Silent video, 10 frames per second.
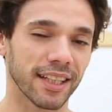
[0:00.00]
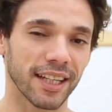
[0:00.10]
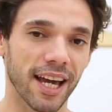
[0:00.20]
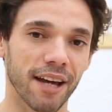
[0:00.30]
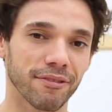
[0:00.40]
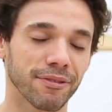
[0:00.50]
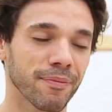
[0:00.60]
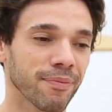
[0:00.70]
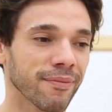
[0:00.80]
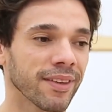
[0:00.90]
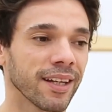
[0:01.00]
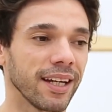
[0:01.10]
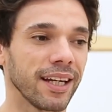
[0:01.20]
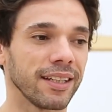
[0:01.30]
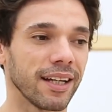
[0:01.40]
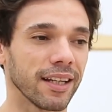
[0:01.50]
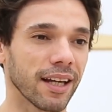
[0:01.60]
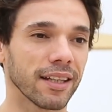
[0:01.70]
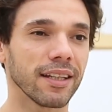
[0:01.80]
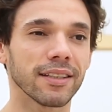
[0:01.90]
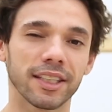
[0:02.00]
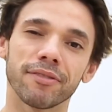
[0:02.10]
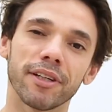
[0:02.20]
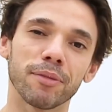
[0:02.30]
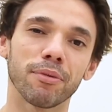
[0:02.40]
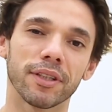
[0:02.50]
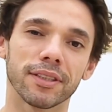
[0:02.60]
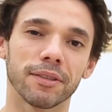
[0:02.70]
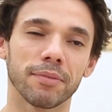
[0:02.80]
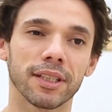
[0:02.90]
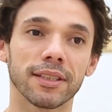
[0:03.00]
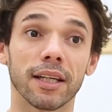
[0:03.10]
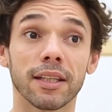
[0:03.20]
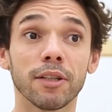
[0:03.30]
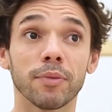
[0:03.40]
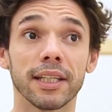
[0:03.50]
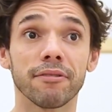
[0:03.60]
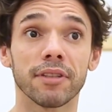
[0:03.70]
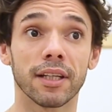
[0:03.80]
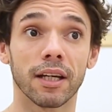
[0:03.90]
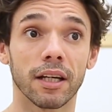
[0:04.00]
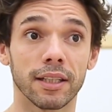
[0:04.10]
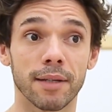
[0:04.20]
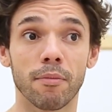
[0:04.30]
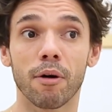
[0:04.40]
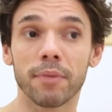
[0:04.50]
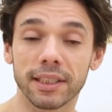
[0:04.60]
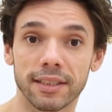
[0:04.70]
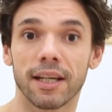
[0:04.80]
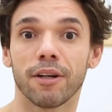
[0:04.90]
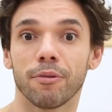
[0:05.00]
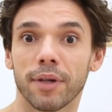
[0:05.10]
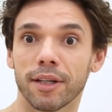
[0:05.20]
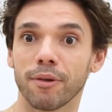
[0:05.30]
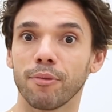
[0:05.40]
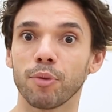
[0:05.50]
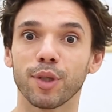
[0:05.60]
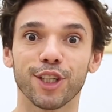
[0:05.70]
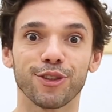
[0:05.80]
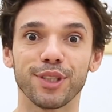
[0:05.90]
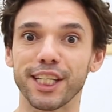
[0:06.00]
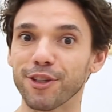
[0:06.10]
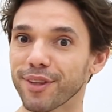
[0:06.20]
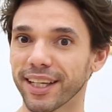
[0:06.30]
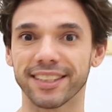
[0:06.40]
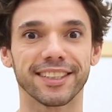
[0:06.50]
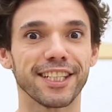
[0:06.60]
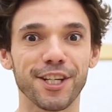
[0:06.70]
that they have? And I think that's very important, because I think we live in a moment now where we want to do new things.